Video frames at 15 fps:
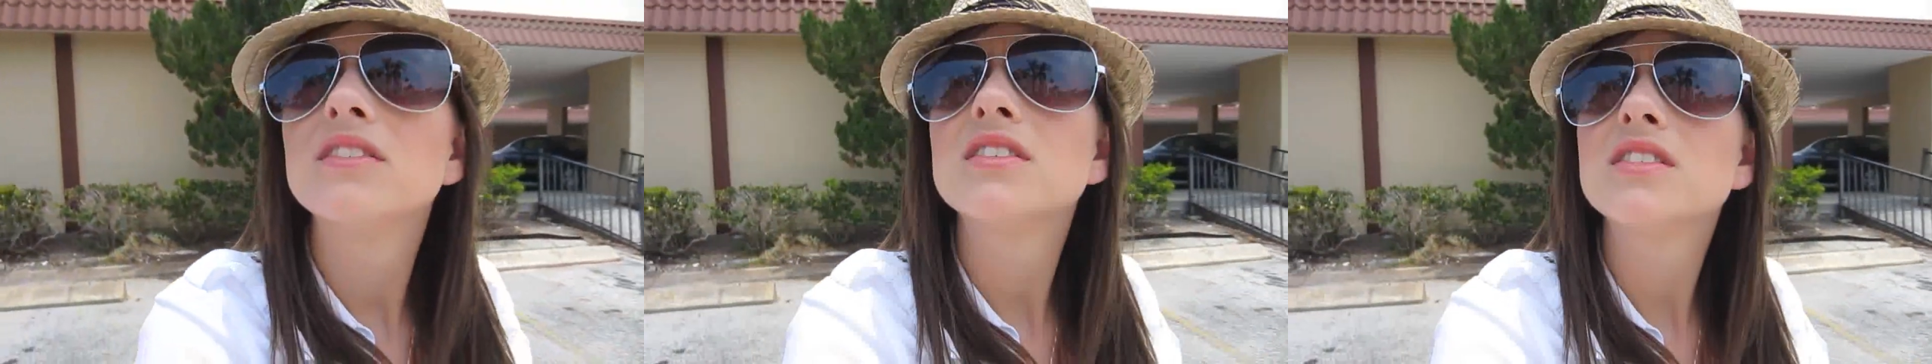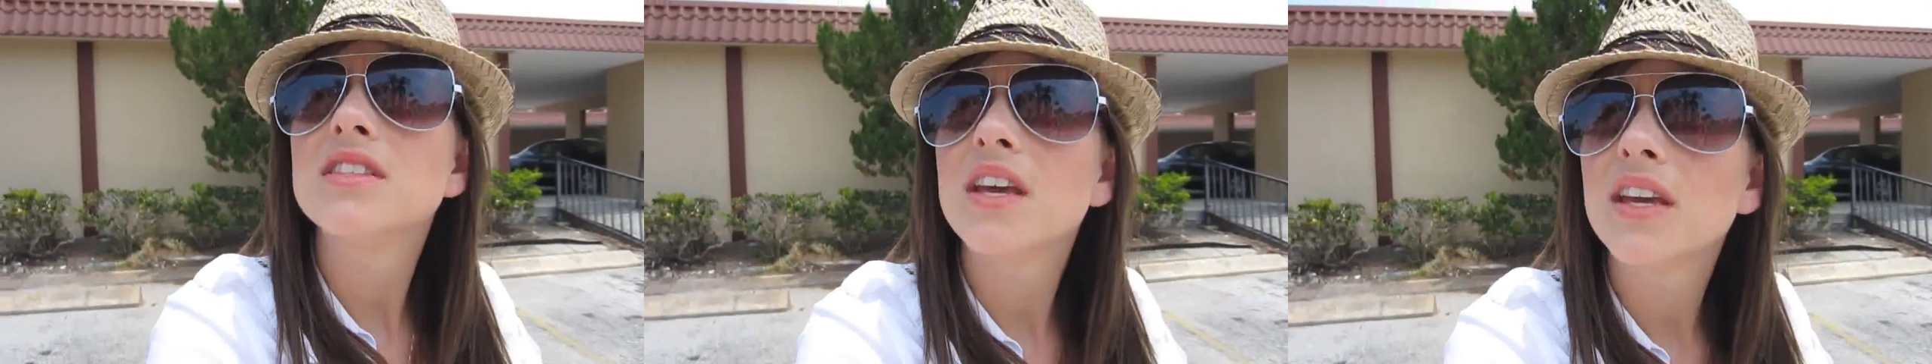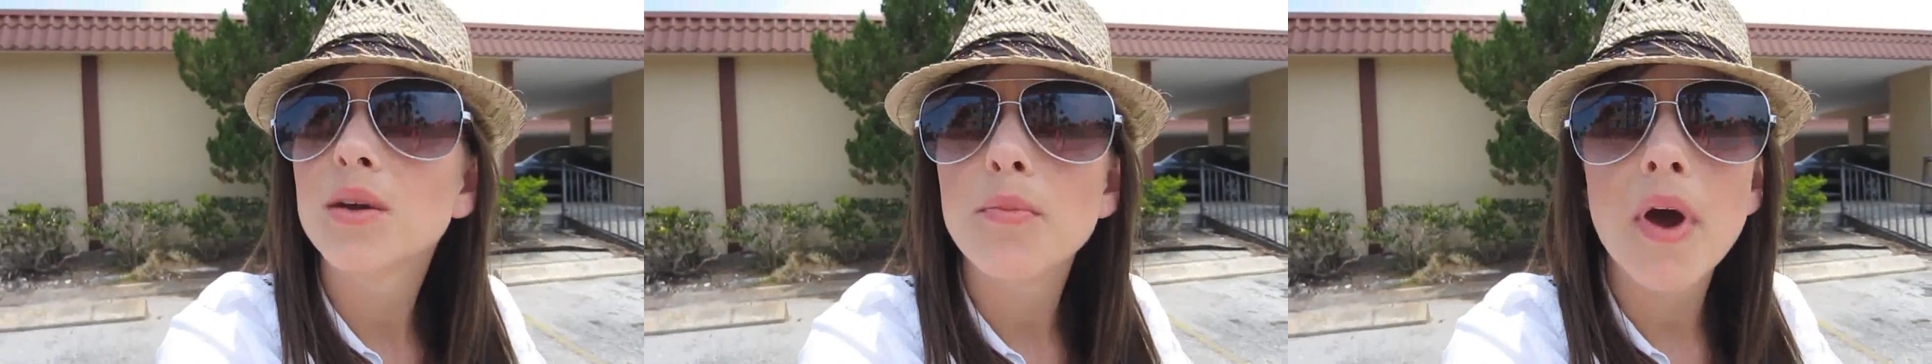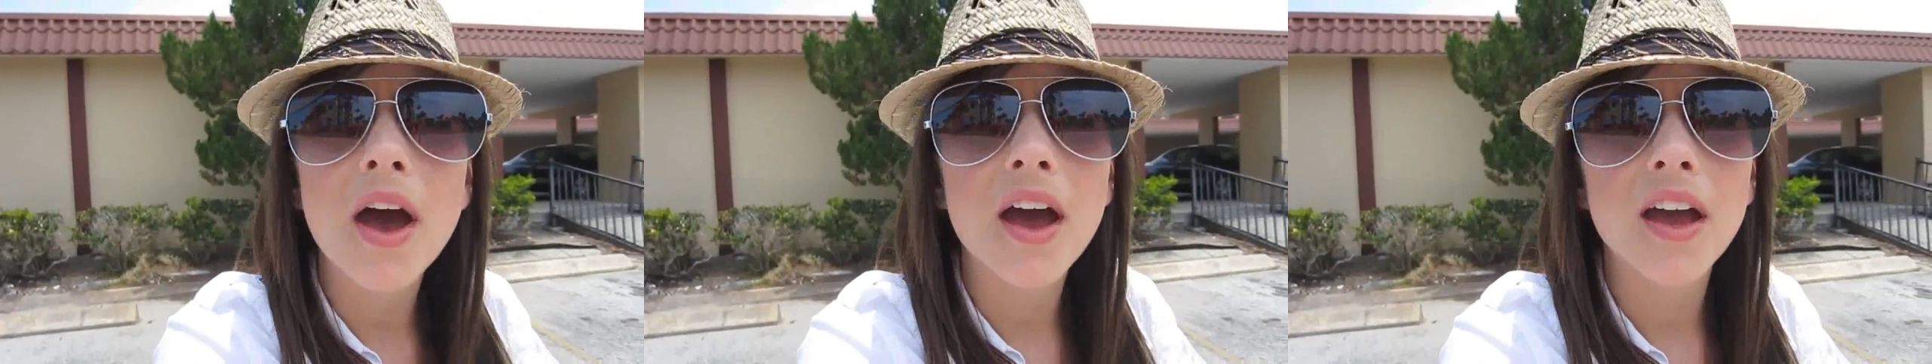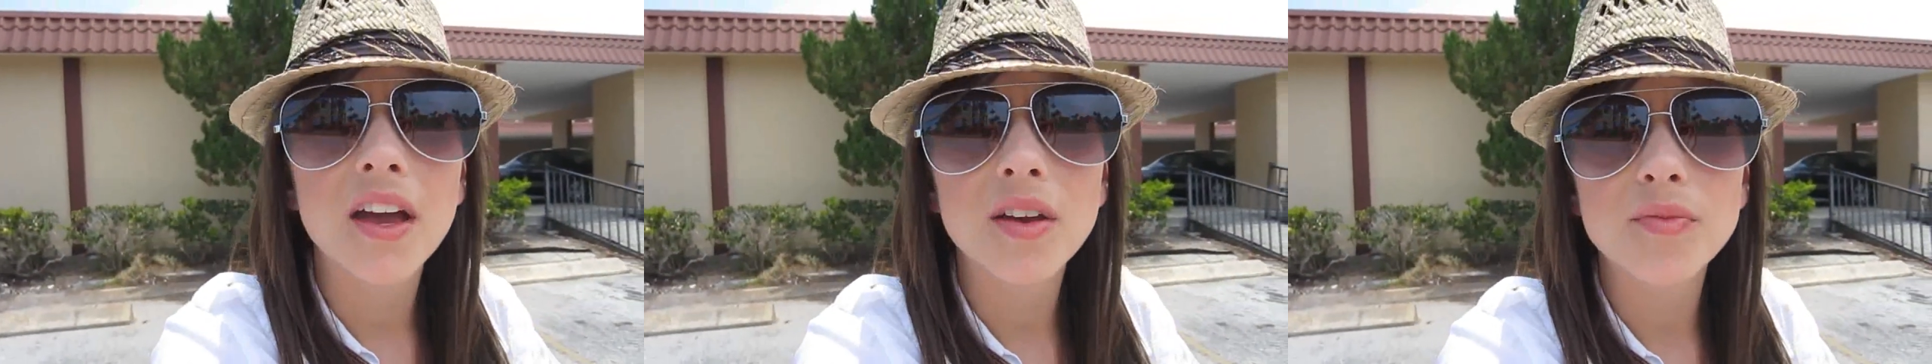just saying
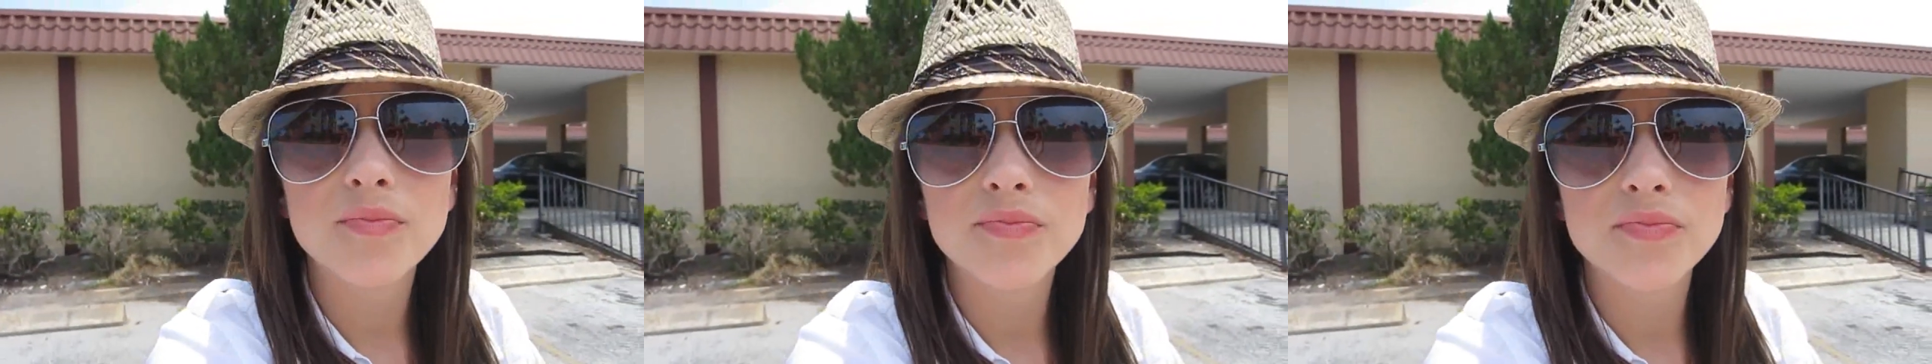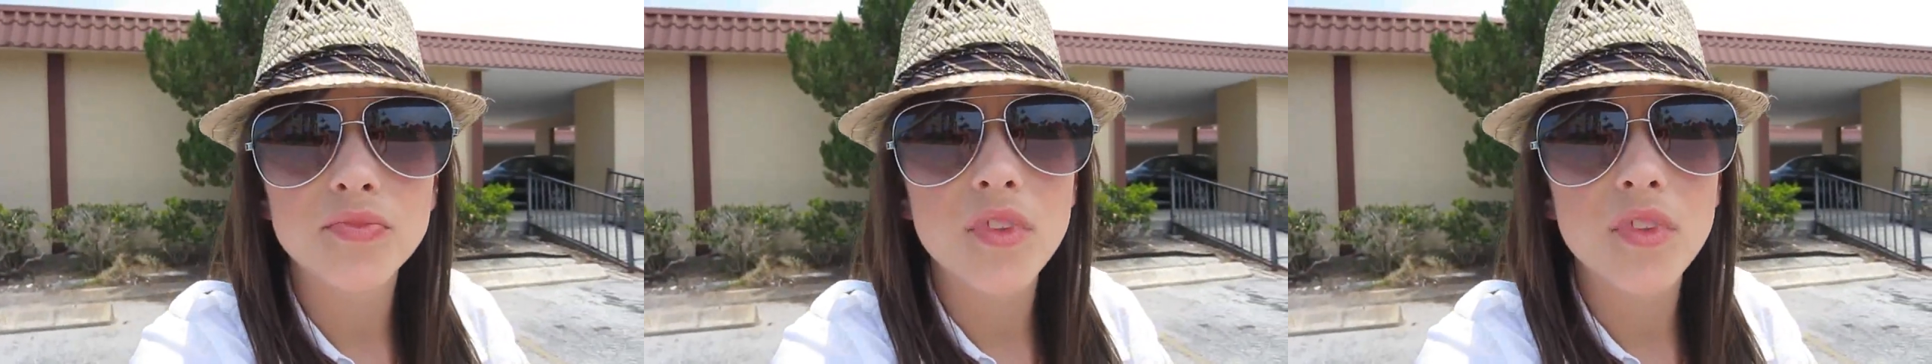goodbye.